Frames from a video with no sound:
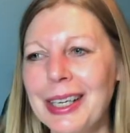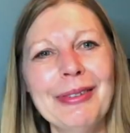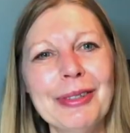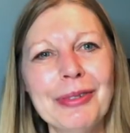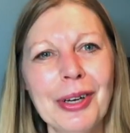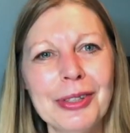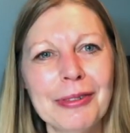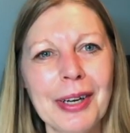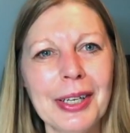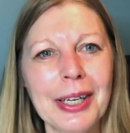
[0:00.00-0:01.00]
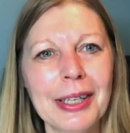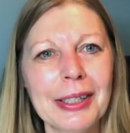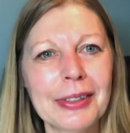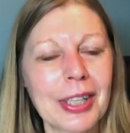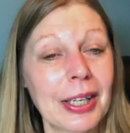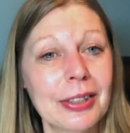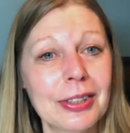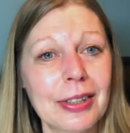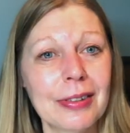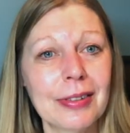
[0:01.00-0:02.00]
If you've heard of any
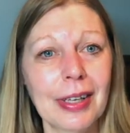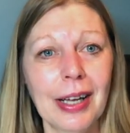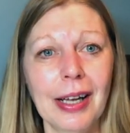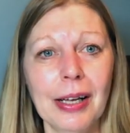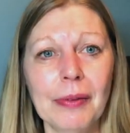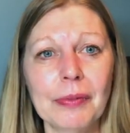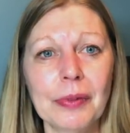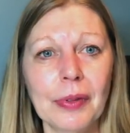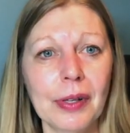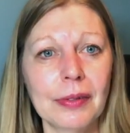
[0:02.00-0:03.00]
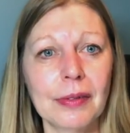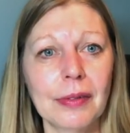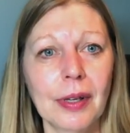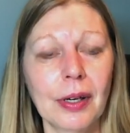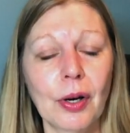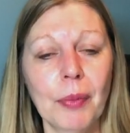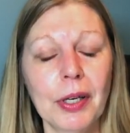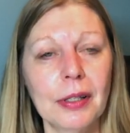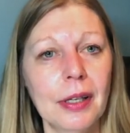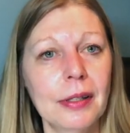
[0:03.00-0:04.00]
challenges that are
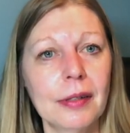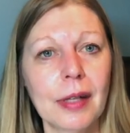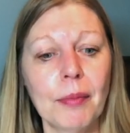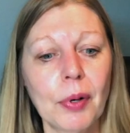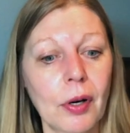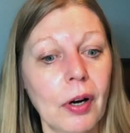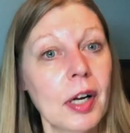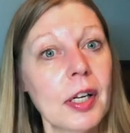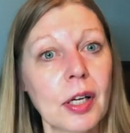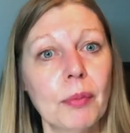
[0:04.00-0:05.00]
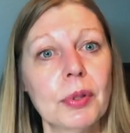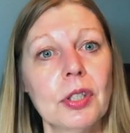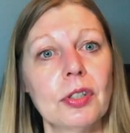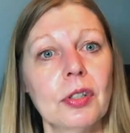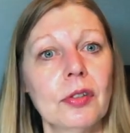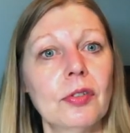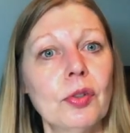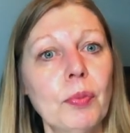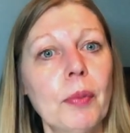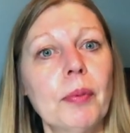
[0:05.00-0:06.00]
coming in December or any competitions,
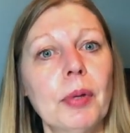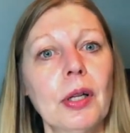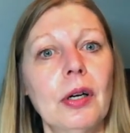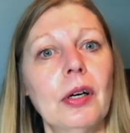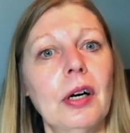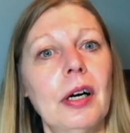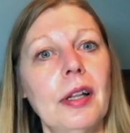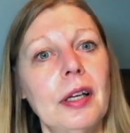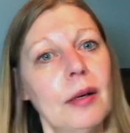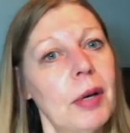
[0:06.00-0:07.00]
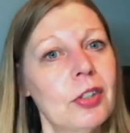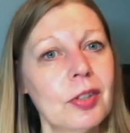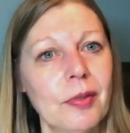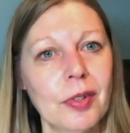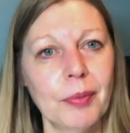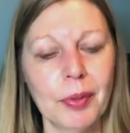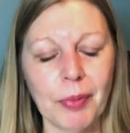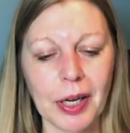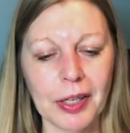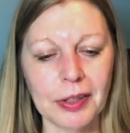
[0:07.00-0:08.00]
just bob them below and then I'll mention them in
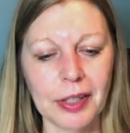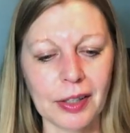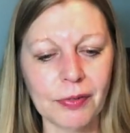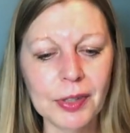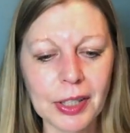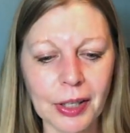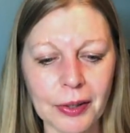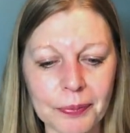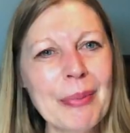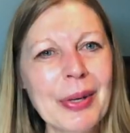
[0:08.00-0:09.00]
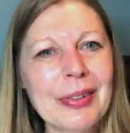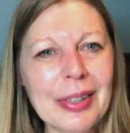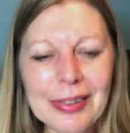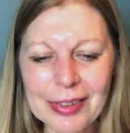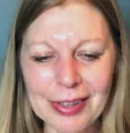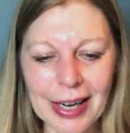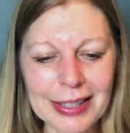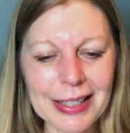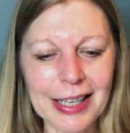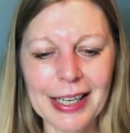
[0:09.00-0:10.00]
my next video. But since there
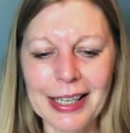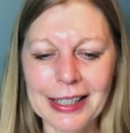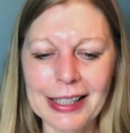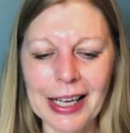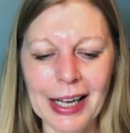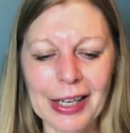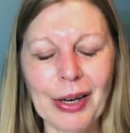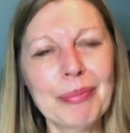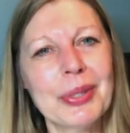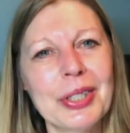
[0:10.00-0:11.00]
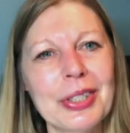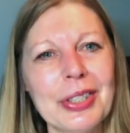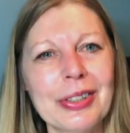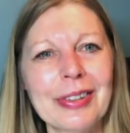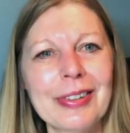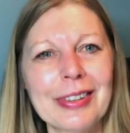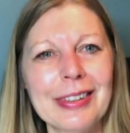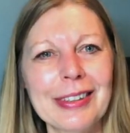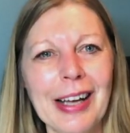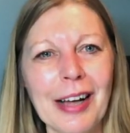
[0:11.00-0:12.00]
aren't any competitions,
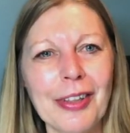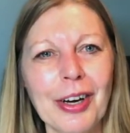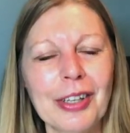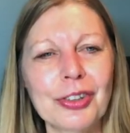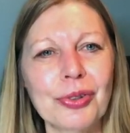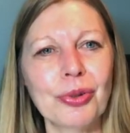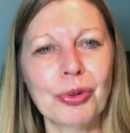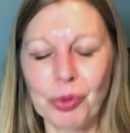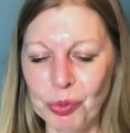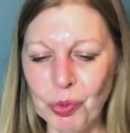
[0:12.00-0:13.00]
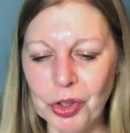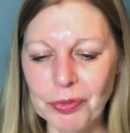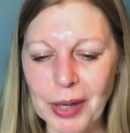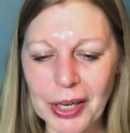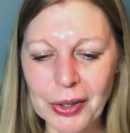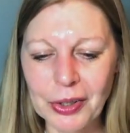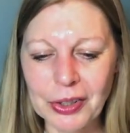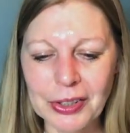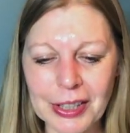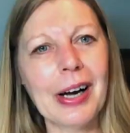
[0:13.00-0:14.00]
I thought I'd just run one of my
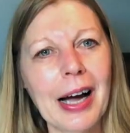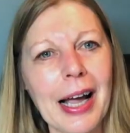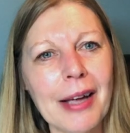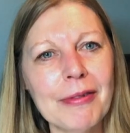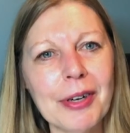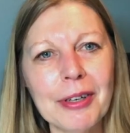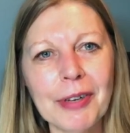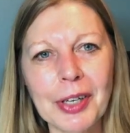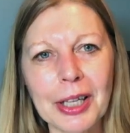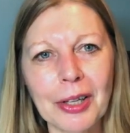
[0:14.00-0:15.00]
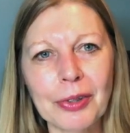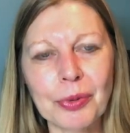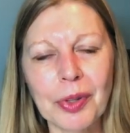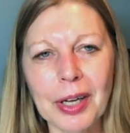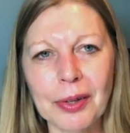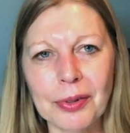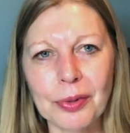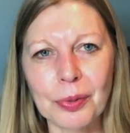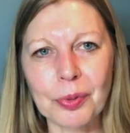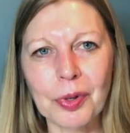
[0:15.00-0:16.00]
own. I am very, very close to 1,000
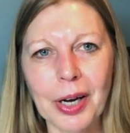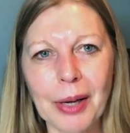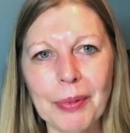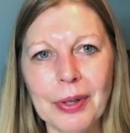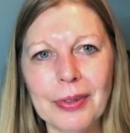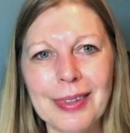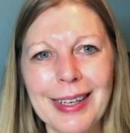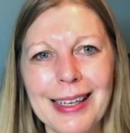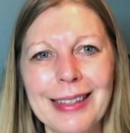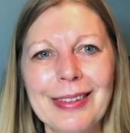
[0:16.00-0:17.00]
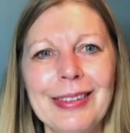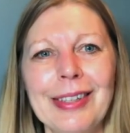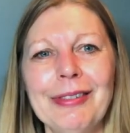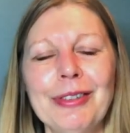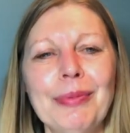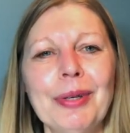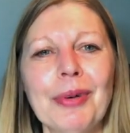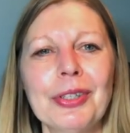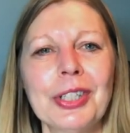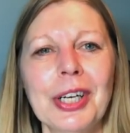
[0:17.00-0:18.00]
subscribers, and as if you've been
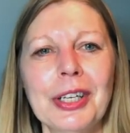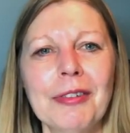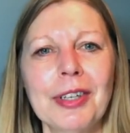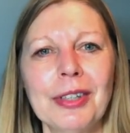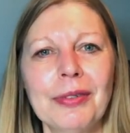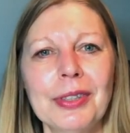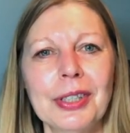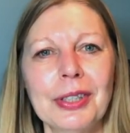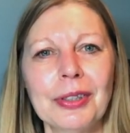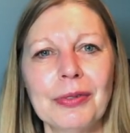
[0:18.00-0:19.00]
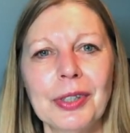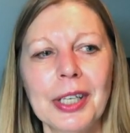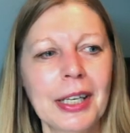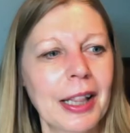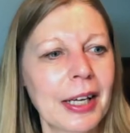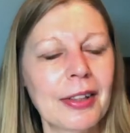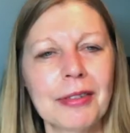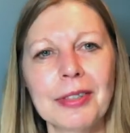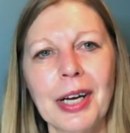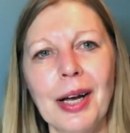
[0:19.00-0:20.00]
watching any of these videos for any length
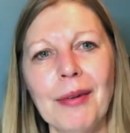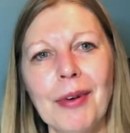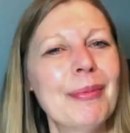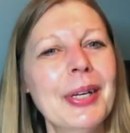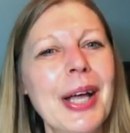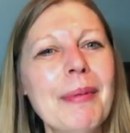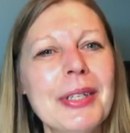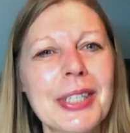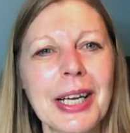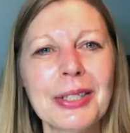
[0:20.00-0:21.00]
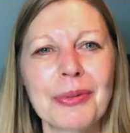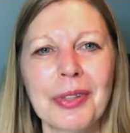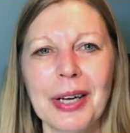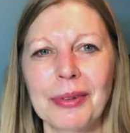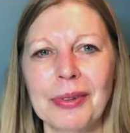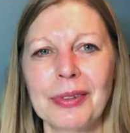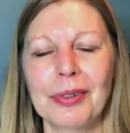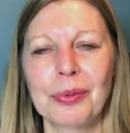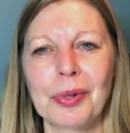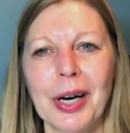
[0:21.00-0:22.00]
of time, I've been aiming to get to 1,000
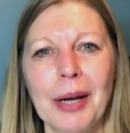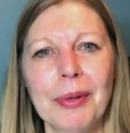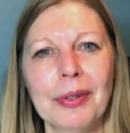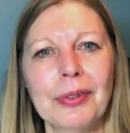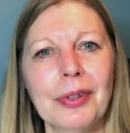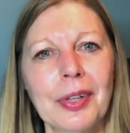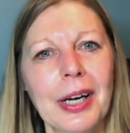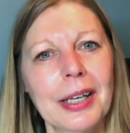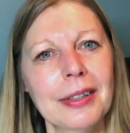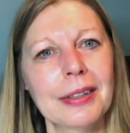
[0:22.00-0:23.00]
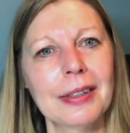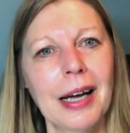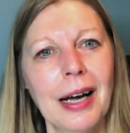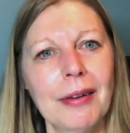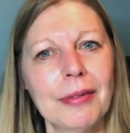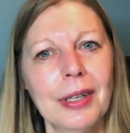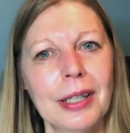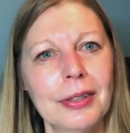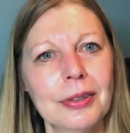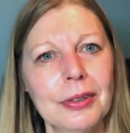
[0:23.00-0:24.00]
subscribers so that I can have a
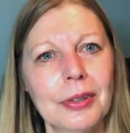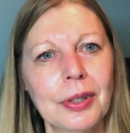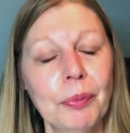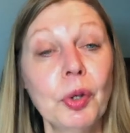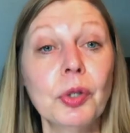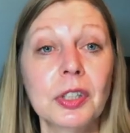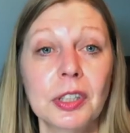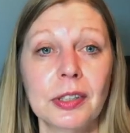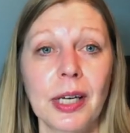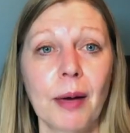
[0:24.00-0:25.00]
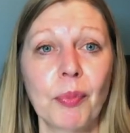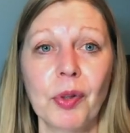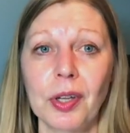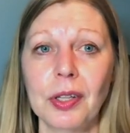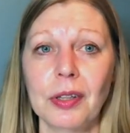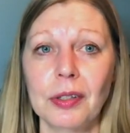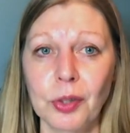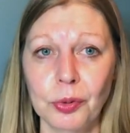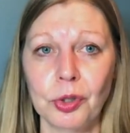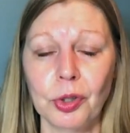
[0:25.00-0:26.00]
little community tab within
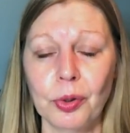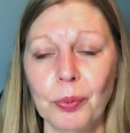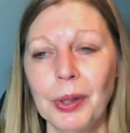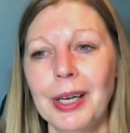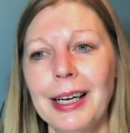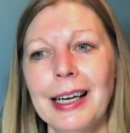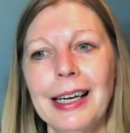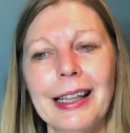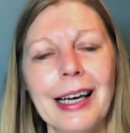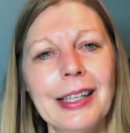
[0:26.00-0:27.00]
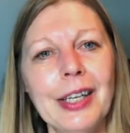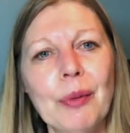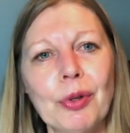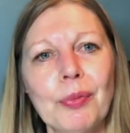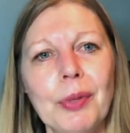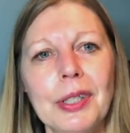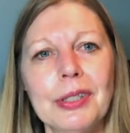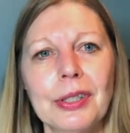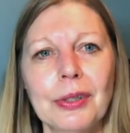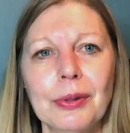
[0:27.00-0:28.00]
YouTube that enables me
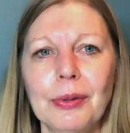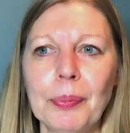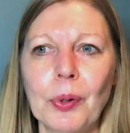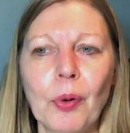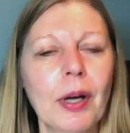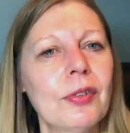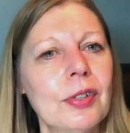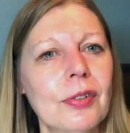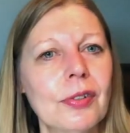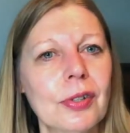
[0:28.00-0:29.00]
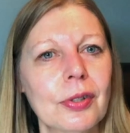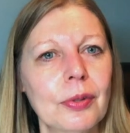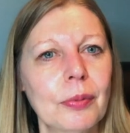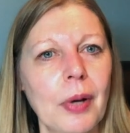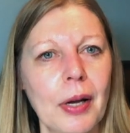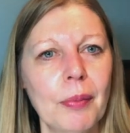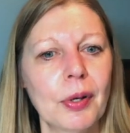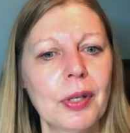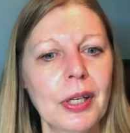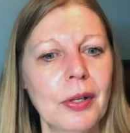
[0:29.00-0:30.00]
to put questions to
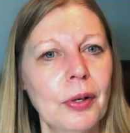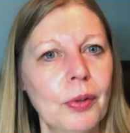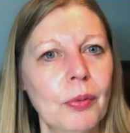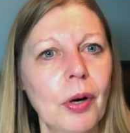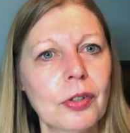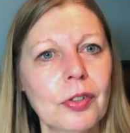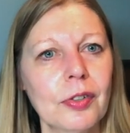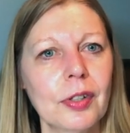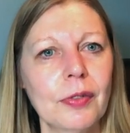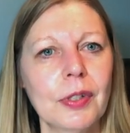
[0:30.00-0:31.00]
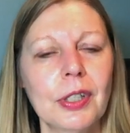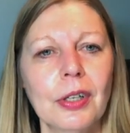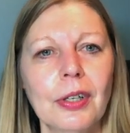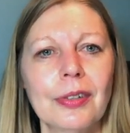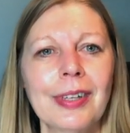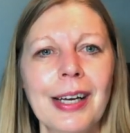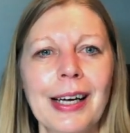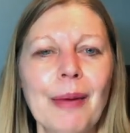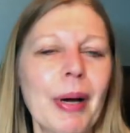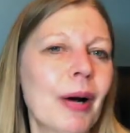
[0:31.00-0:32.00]
anybody who watches these videos
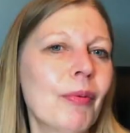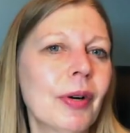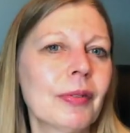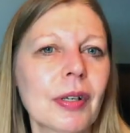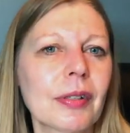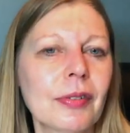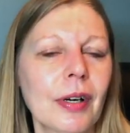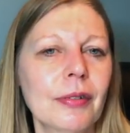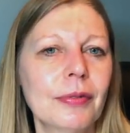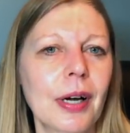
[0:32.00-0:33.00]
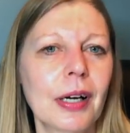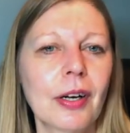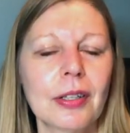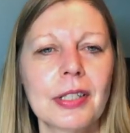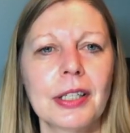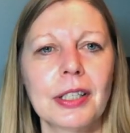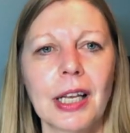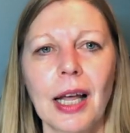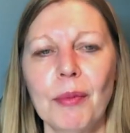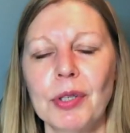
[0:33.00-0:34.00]
about what sort of content
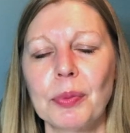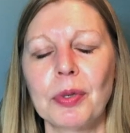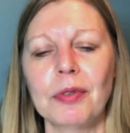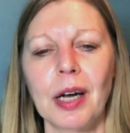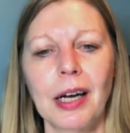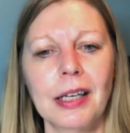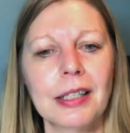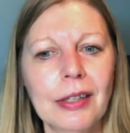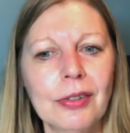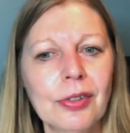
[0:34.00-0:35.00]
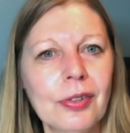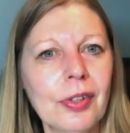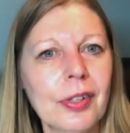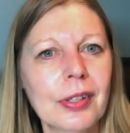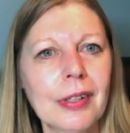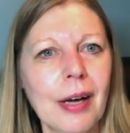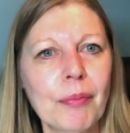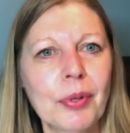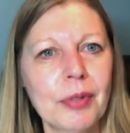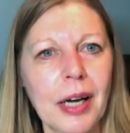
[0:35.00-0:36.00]
you'd like me to provide, just so that
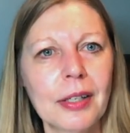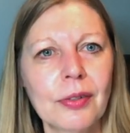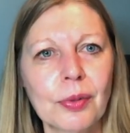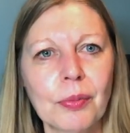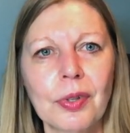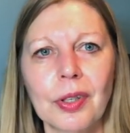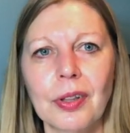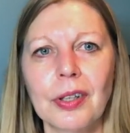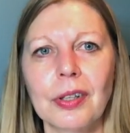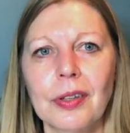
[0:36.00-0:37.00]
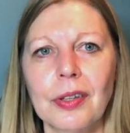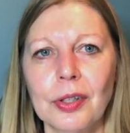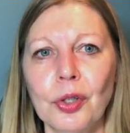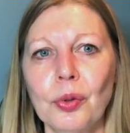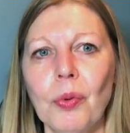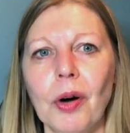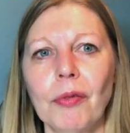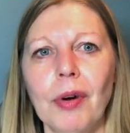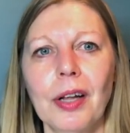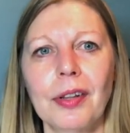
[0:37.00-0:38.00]
I'm providing something that you
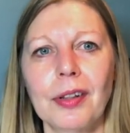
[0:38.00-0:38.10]
want rather